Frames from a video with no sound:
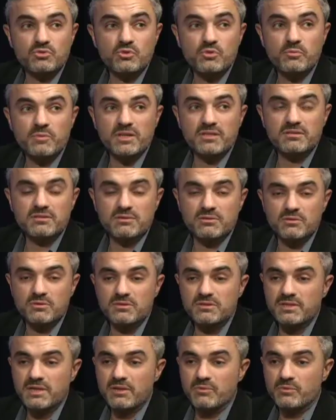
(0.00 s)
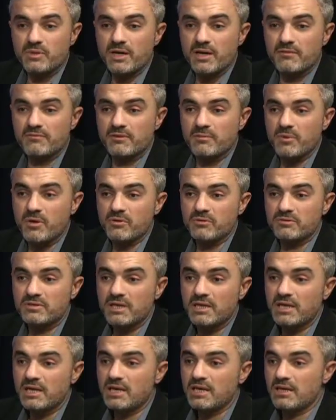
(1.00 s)
too much clothes. Like we have about
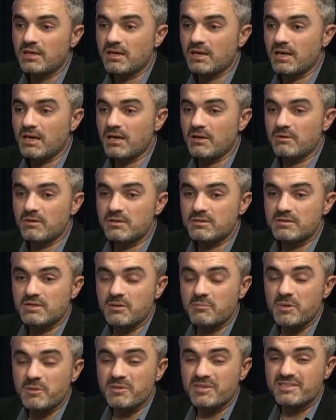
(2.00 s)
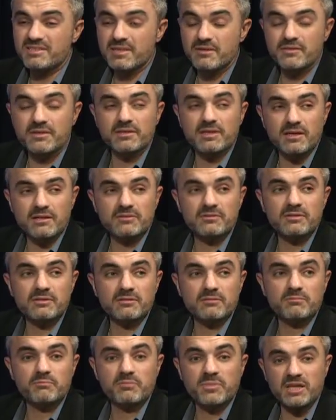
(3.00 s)
I'd say maybe
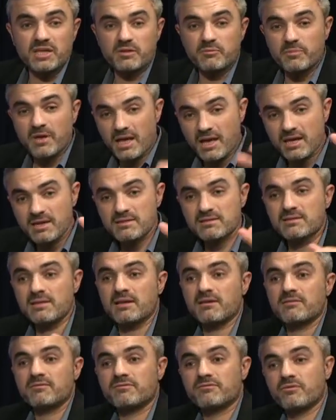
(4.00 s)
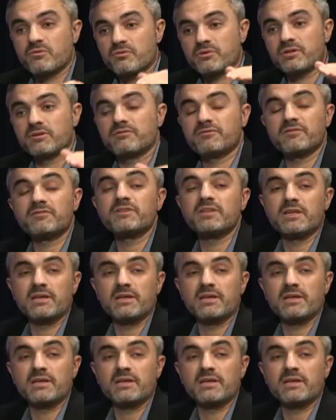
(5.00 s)
700 big bags, like 40, 50